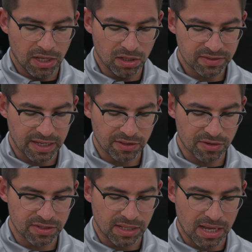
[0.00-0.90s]
it looks like
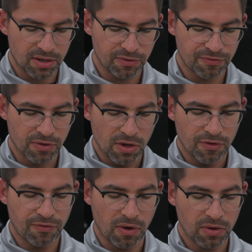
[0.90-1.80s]
there's a lot of
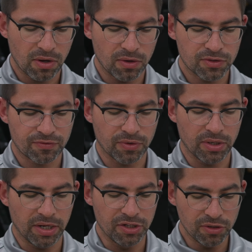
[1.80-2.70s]
fault codes
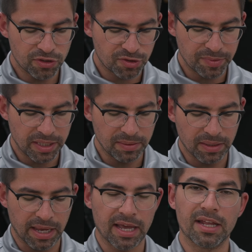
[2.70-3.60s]
for inducement
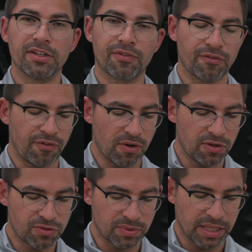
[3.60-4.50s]
and different fault
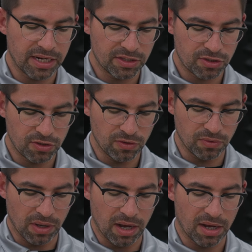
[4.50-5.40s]
codes related
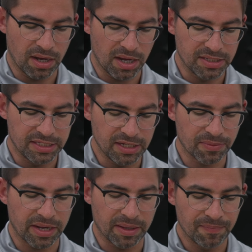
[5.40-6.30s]
to a D
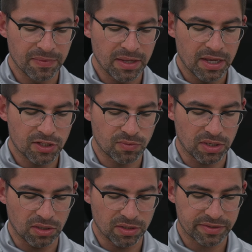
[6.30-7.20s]
rate is what
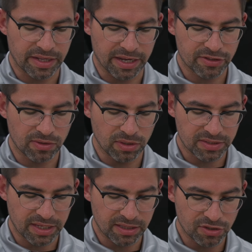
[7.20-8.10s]
it looks like. So it
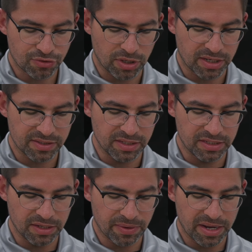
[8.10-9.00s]
looks like this truck is in
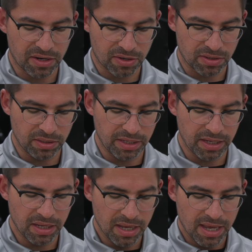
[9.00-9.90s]
D rate
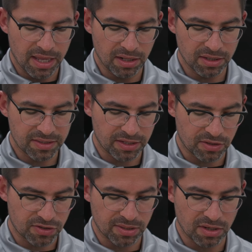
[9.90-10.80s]
currently, and it looks like
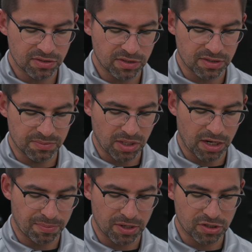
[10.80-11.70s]
there's also some
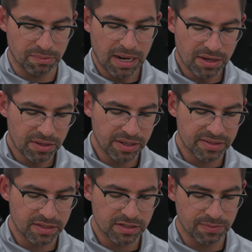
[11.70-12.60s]
tire pressure monitoring
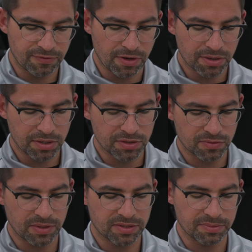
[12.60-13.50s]
system fault codes as
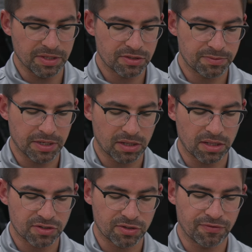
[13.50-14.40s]
well as some instrument
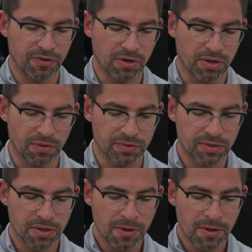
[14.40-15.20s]
cluster fault codes.